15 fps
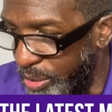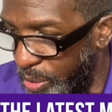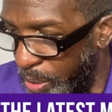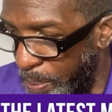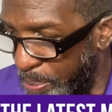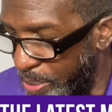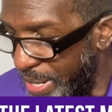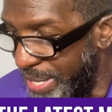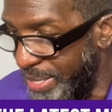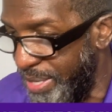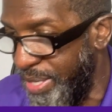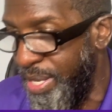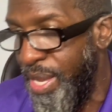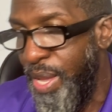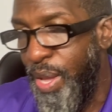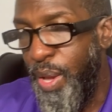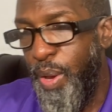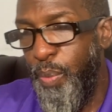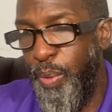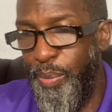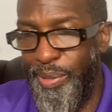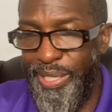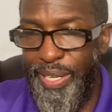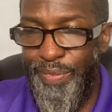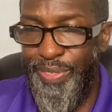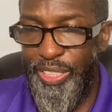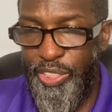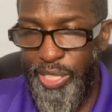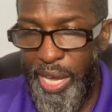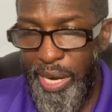All praises. We're going to give a
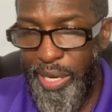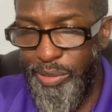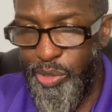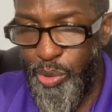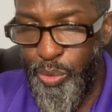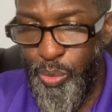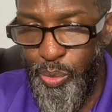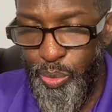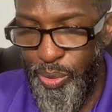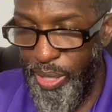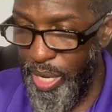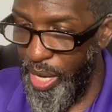shout out to